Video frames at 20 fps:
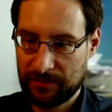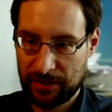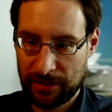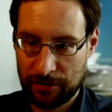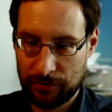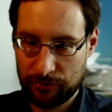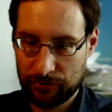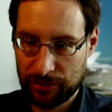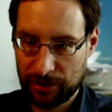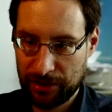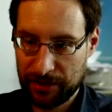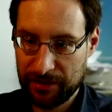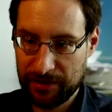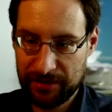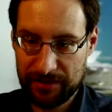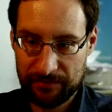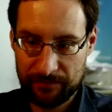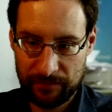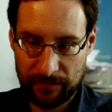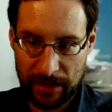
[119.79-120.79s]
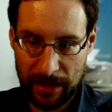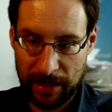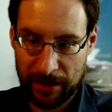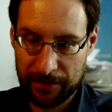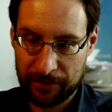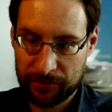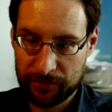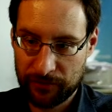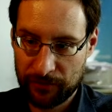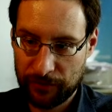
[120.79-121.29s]
are only
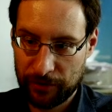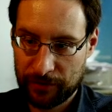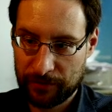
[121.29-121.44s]
harder to work